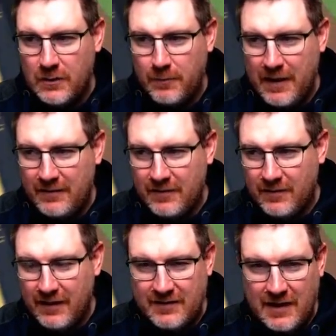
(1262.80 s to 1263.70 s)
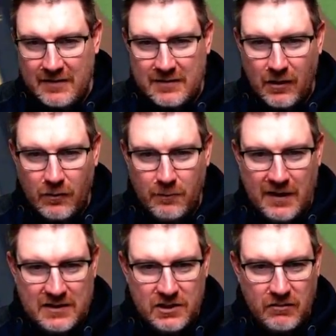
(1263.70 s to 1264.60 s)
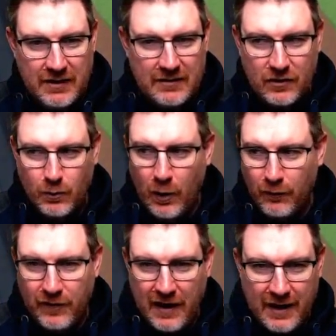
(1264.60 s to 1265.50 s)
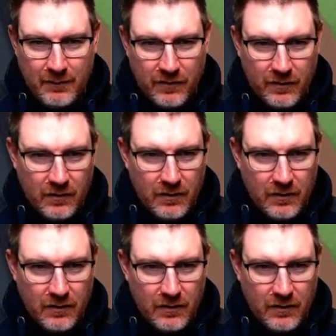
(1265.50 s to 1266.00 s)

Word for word: the bases, extends the on base streak to 12 games.